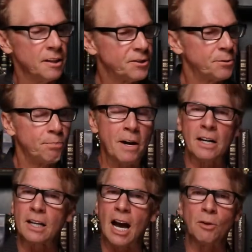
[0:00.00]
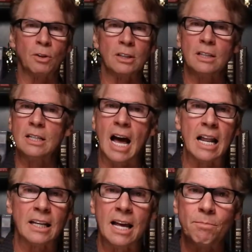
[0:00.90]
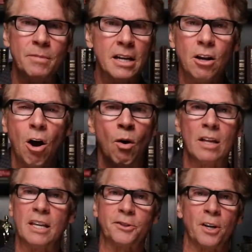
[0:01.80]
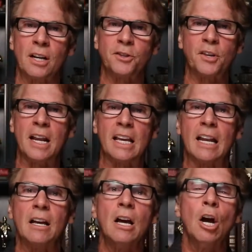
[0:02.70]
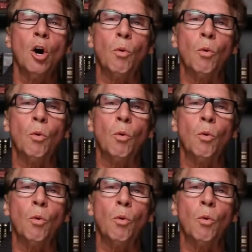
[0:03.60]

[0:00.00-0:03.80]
the Spirit of God will not let me go on this. So I'm going to say it again.